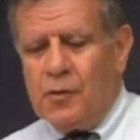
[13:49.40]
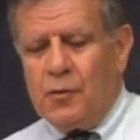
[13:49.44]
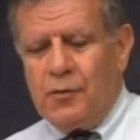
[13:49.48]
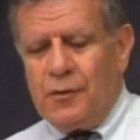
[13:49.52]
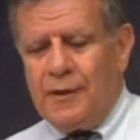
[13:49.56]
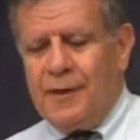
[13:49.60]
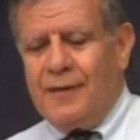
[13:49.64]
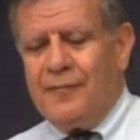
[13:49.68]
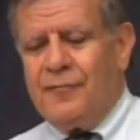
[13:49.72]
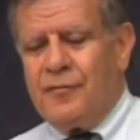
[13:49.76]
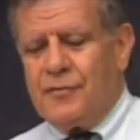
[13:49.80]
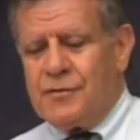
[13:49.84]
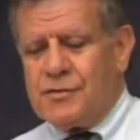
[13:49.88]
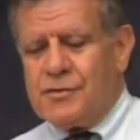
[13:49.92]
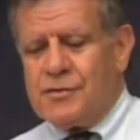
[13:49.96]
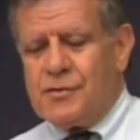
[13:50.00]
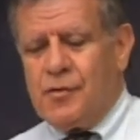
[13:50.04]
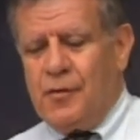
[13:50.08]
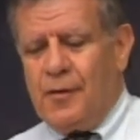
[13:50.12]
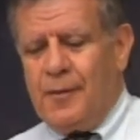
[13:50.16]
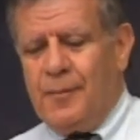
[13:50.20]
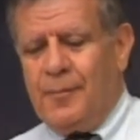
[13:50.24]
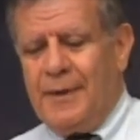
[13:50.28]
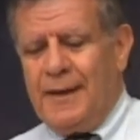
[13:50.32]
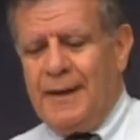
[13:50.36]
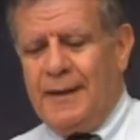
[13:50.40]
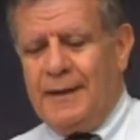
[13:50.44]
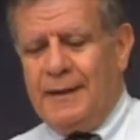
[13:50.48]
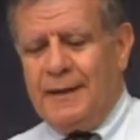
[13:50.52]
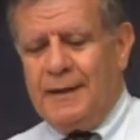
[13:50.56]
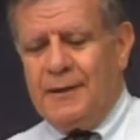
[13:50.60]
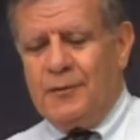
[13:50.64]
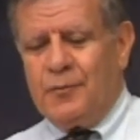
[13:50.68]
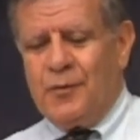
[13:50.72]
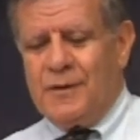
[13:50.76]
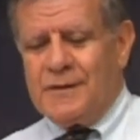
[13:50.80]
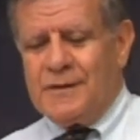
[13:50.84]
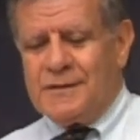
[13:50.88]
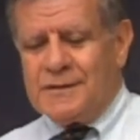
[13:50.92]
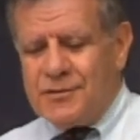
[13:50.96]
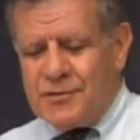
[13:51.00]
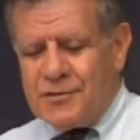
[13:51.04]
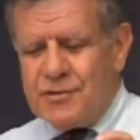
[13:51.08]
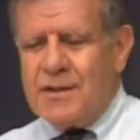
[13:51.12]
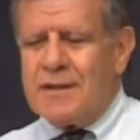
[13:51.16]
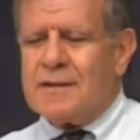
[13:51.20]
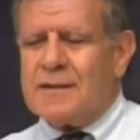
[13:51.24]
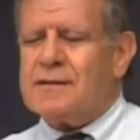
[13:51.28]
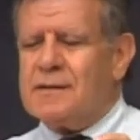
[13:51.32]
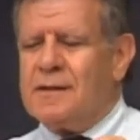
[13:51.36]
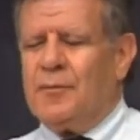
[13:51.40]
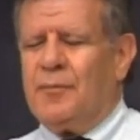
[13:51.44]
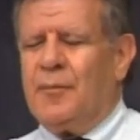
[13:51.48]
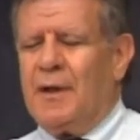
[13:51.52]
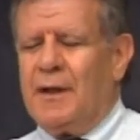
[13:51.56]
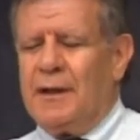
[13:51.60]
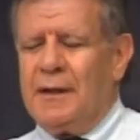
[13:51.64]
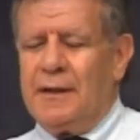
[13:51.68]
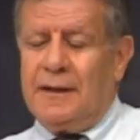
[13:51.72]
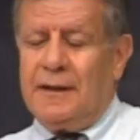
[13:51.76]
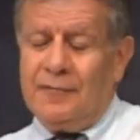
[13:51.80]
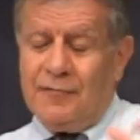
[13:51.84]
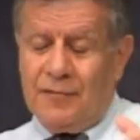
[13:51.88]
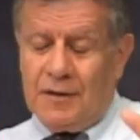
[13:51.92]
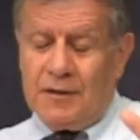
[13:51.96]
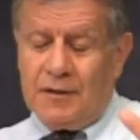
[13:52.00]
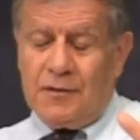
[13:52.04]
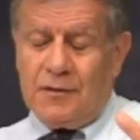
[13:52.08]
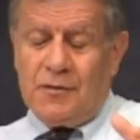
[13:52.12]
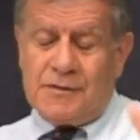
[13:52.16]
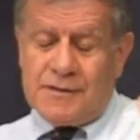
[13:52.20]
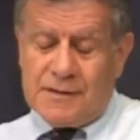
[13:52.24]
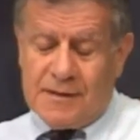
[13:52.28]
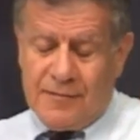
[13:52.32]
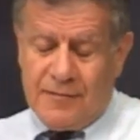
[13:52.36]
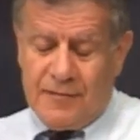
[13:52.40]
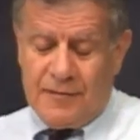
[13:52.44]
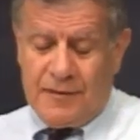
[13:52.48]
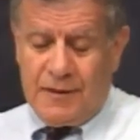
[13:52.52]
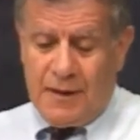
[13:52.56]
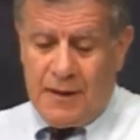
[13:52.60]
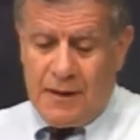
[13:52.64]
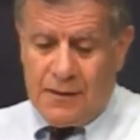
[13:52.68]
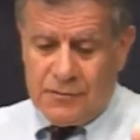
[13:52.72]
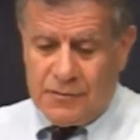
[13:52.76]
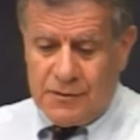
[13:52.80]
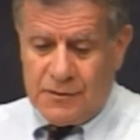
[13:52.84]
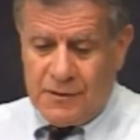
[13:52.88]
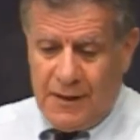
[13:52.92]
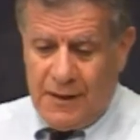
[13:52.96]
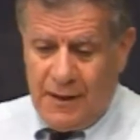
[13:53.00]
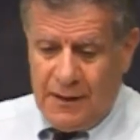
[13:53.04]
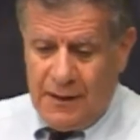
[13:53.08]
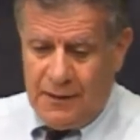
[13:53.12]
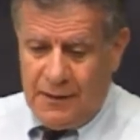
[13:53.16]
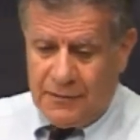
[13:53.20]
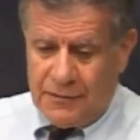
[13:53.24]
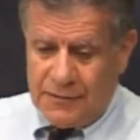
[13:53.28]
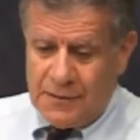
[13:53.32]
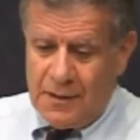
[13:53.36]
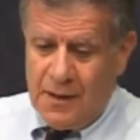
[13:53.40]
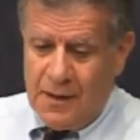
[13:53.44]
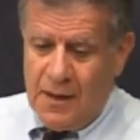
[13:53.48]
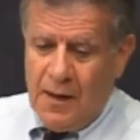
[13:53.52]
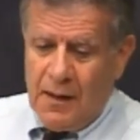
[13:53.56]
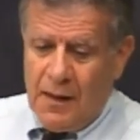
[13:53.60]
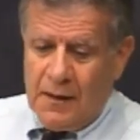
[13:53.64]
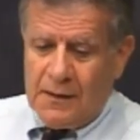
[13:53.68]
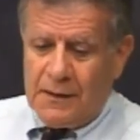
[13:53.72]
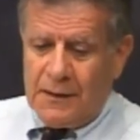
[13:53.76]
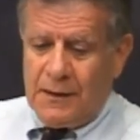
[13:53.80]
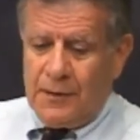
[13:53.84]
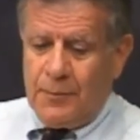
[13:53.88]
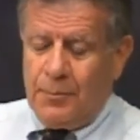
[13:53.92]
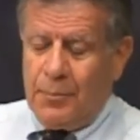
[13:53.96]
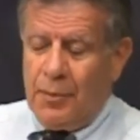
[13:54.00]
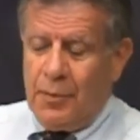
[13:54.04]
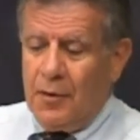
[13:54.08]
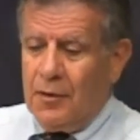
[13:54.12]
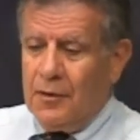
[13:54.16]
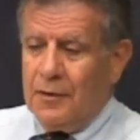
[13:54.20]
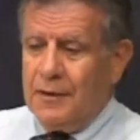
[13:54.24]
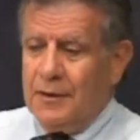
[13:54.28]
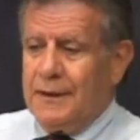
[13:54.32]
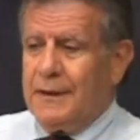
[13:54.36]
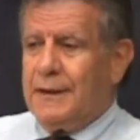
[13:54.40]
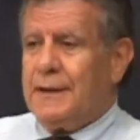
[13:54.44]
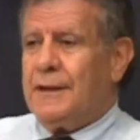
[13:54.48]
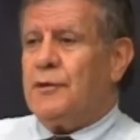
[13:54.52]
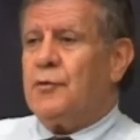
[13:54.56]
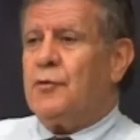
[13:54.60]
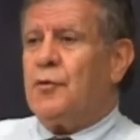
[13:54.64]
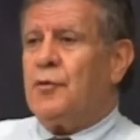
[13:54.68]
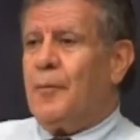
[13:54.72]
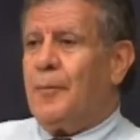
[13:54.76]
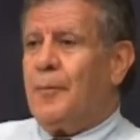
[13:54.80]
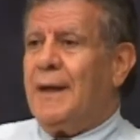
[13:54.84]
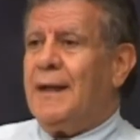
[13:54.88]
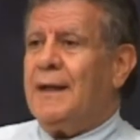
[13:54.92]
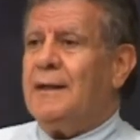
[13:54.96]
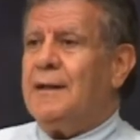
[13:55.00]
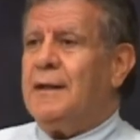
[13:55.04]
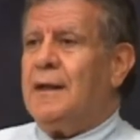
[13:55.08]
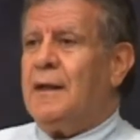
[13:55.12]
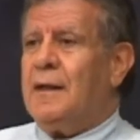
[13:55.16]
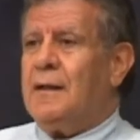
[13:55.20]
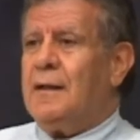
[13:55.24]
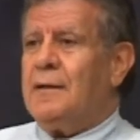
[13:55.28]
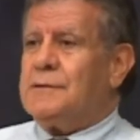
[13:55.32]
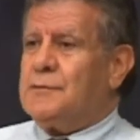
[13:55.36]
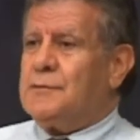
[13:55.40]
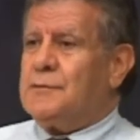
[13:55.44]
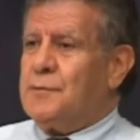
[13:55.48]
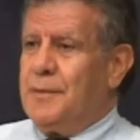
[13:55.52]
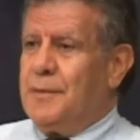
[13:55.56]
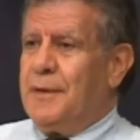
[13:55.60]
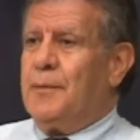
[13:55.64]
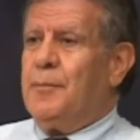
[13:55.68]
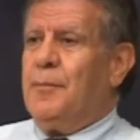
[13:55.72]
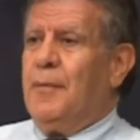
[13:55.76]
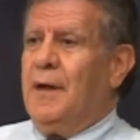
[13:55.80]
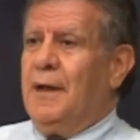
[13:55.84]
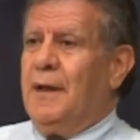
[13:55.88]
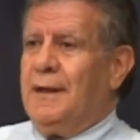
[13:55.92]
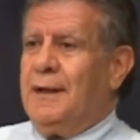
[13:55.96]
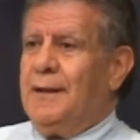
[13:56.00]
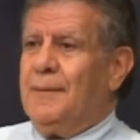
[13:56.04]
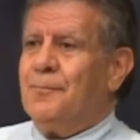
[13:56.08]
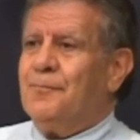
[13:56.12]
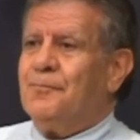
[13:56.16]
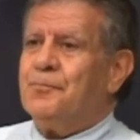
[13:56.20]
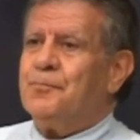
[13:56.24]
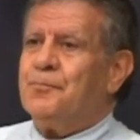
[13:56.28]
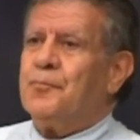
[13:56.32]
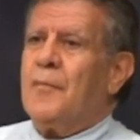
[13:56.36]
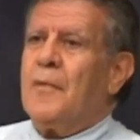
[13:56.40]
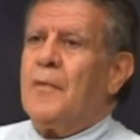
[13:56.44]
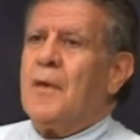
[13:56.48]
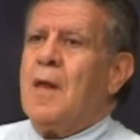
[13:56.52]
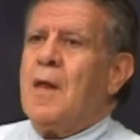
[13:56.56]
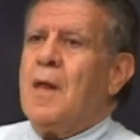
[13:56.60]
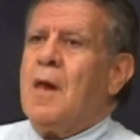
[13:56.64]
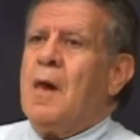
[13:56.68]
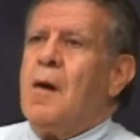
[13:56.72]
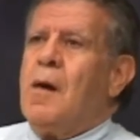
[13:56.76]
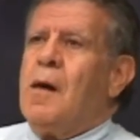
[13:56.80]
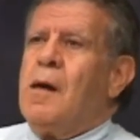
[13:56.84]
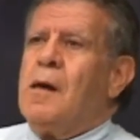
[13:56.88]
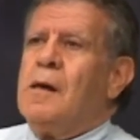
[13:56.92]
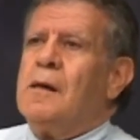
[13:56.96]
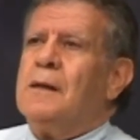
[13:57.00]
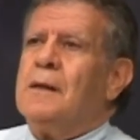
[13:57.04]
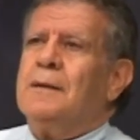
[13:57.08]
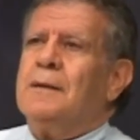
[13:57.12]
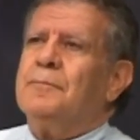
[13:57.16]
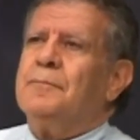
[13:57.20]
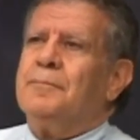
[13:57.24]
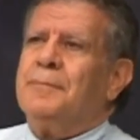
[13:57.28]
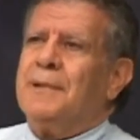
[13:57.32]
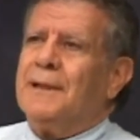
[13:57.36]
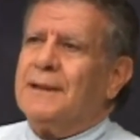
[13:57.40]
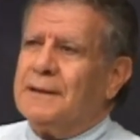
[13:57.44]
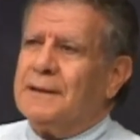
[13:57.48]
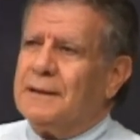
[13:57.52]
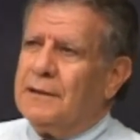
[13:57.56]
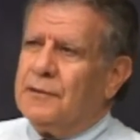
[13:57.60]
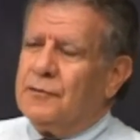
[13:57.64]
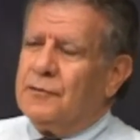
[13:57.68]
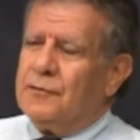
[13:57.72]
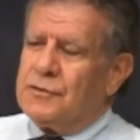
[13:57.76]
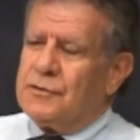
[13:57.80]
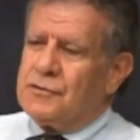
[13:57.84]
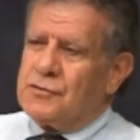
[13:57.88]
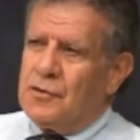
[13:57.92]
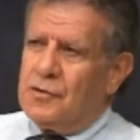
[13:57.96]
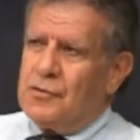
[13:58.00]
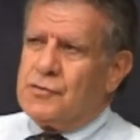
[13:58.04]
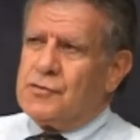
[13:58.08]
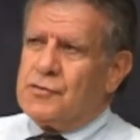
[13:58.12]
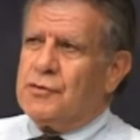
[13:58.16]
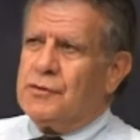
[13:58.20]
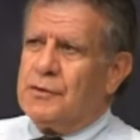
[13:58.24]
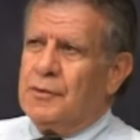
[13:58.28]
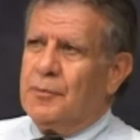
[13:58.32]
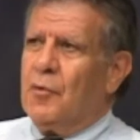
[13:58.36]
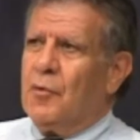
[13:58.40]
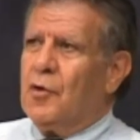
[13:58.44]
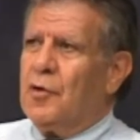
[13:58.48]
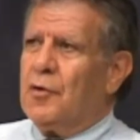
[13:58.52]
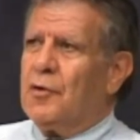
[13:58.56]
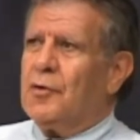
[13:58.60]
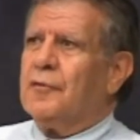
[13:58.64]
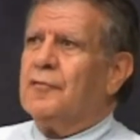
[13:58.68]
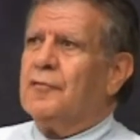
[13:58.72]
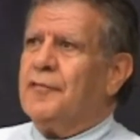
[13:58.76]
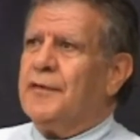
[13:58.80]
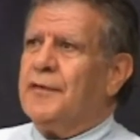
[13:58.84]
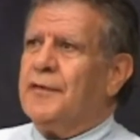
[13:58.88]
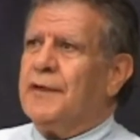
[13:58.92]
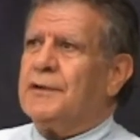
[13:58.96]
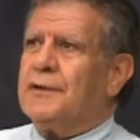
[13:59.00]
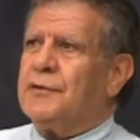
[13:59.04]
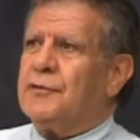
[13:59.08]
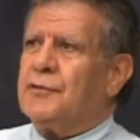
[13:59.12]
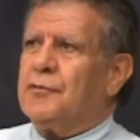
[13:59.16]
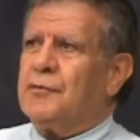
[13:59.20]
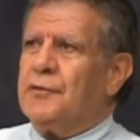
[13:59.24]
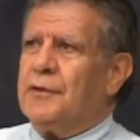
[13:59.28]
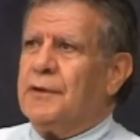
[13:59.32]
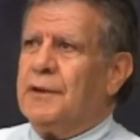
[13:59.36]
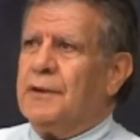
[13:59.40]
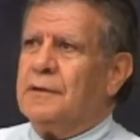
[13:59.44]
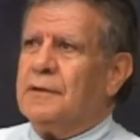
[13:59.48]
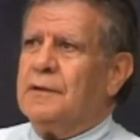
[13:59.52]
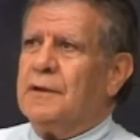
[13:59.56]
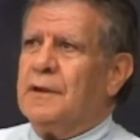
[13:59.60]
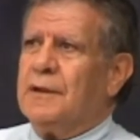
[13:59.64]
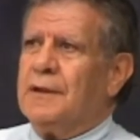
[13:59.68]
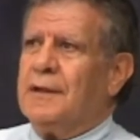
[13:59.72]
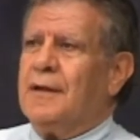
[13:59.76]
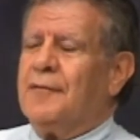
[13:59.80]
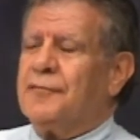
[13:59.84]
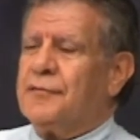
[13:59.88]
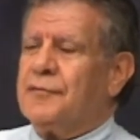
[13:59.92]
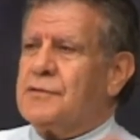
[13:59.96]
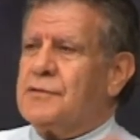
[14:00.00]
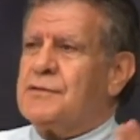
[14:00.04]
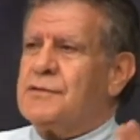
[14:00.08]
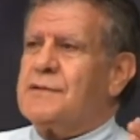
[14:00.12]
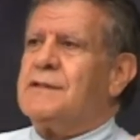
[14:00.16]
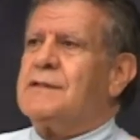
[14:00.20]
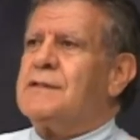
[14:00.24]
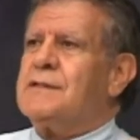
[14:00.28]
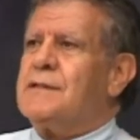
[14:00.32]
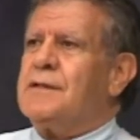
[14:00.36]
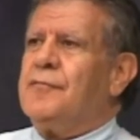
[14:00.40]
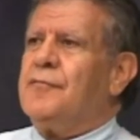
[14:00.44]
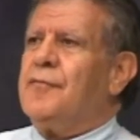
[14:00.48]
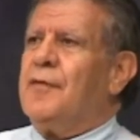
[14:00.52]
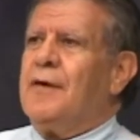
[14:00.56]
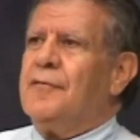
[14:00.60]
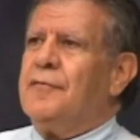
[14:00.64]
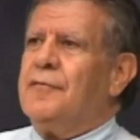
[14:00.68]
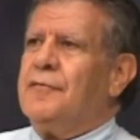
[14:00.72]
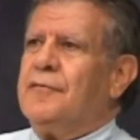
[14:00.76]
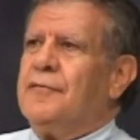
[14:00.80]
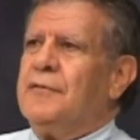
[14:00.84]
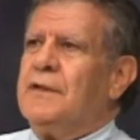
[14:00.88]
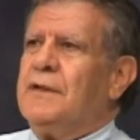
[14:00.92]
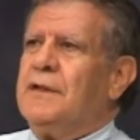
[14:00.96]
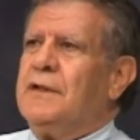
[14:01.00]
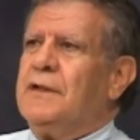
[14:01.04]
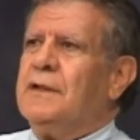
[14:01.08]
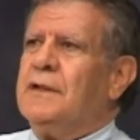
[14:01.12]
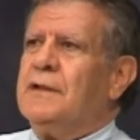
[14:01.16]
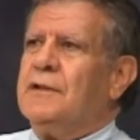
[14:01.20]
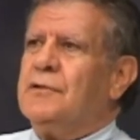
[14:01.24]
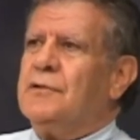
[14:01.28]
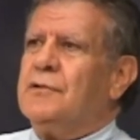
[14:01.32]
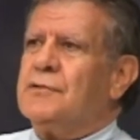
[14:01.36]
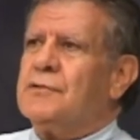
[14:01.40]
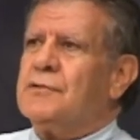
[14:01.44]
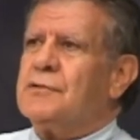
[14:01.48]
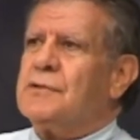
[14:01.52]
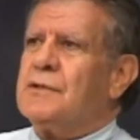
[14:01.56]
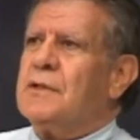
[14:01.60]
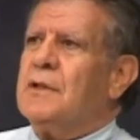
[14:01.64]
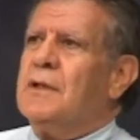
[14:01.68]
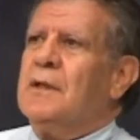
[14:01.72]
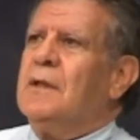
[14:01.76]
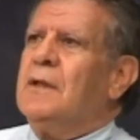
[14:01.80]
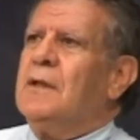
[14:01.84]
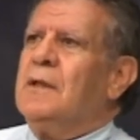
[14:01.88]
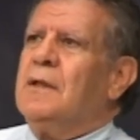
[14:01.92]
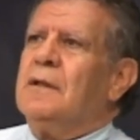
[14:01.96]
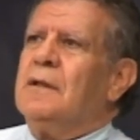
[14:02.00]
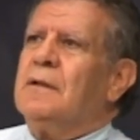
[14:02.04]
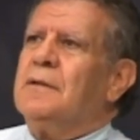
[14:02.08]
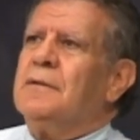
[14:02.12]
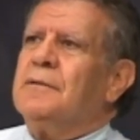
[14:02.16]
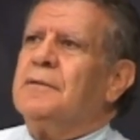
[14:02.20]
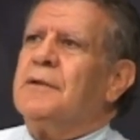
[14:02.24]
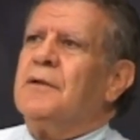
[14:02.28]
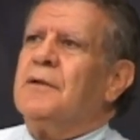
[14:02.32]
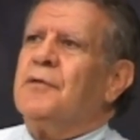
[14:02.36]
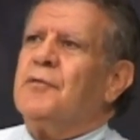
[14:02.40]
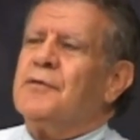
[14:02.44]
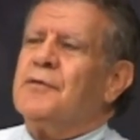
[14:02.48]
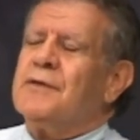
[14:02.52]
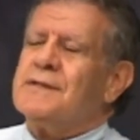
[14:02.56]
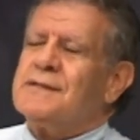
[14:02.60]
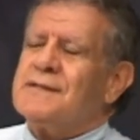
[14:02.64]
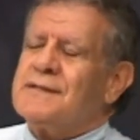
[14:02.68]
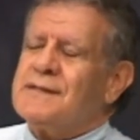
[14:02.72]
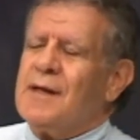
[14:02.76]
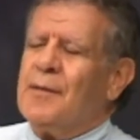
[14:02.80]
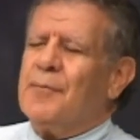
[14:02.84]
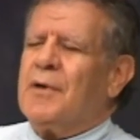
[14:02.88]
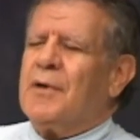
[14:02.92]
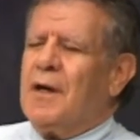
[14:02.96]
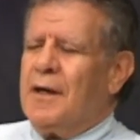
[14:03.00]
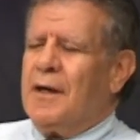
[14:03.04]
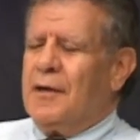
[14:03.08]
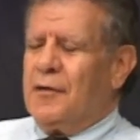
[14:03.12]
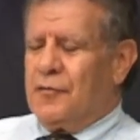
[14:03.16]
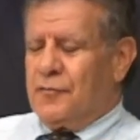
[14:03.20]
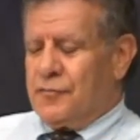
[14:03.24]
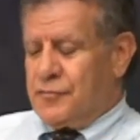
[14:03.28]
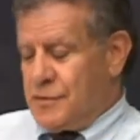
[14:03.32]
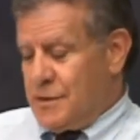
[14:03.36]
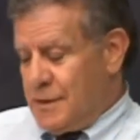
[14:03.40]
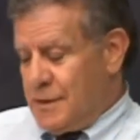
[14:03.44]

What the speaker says: who never saw a penny. It wasn't just the money, even though $7,000 in Poland, in Romania, it's big money. But there is also the moral victory that after 65 years, there is some kind of